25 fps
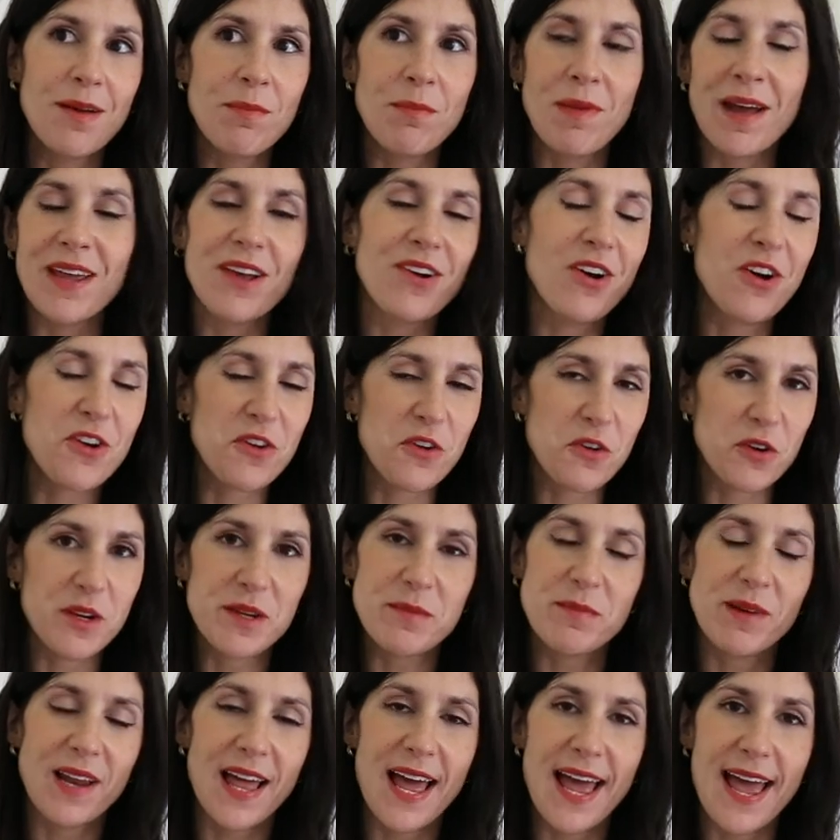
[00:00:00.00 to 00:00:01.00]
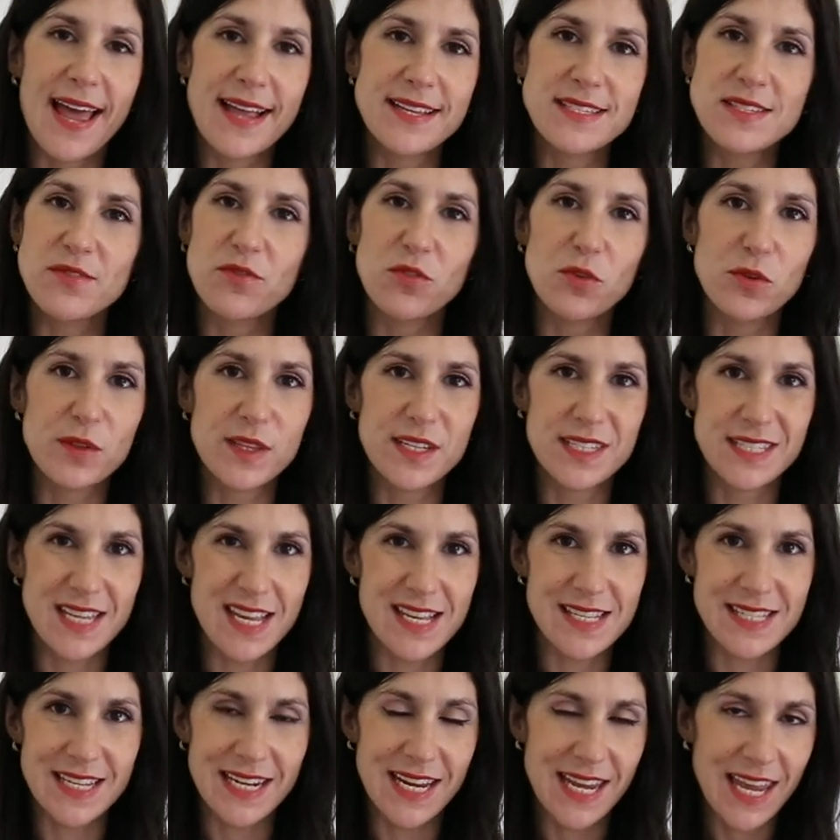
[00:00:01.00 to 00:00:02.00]
my concrete plans for the
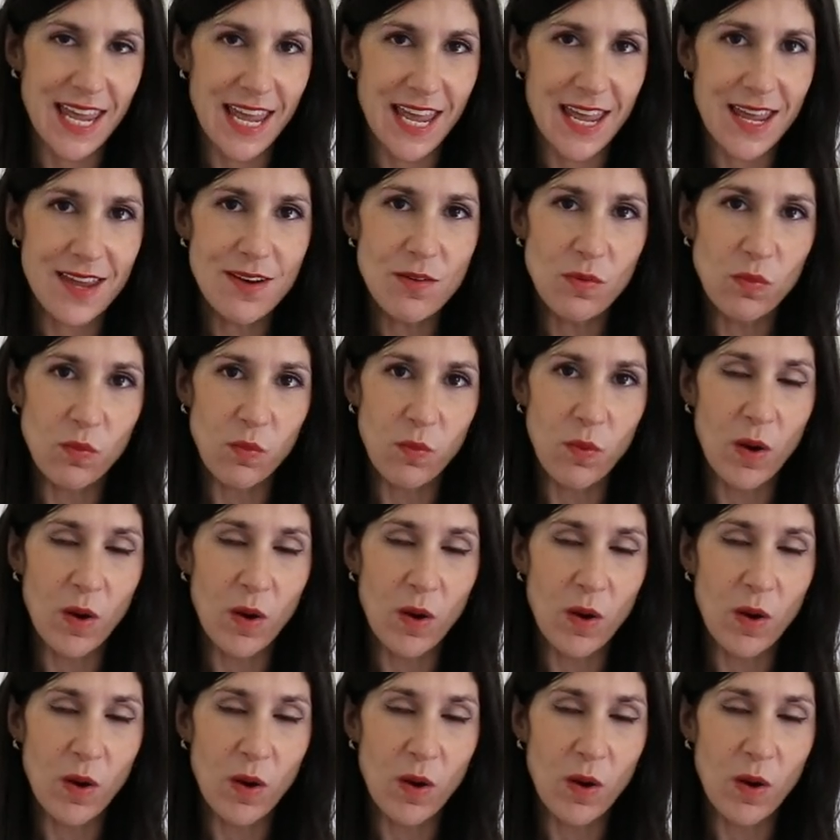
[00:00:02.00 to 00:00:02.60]
season ahead,